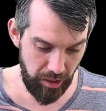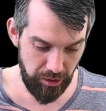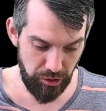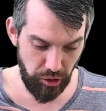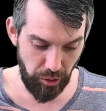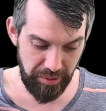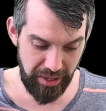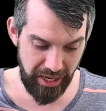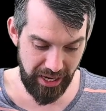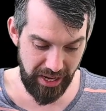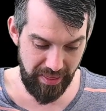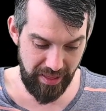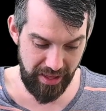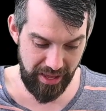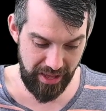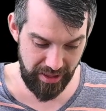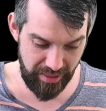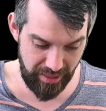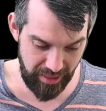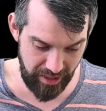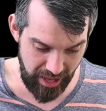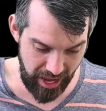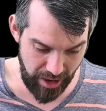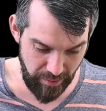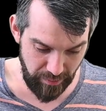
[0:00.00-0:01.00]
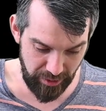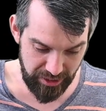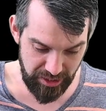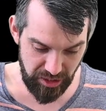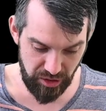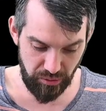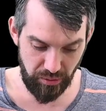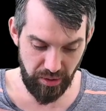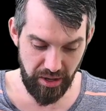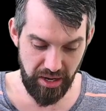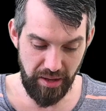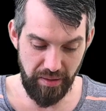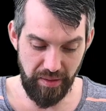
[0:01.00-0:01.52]
So I'm taking the n plus
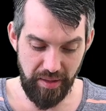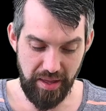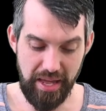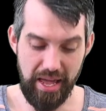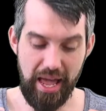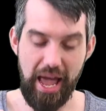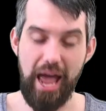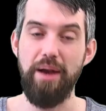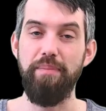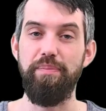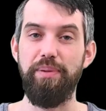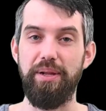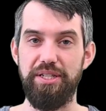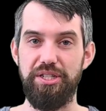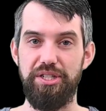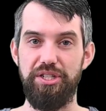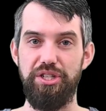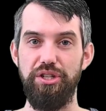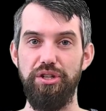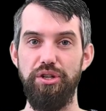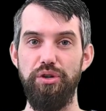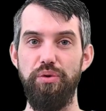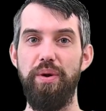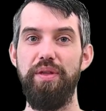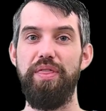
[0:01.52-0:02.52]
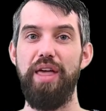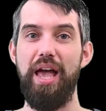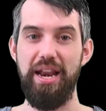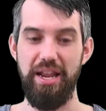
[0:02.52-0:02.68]
3 and the n plus 2 with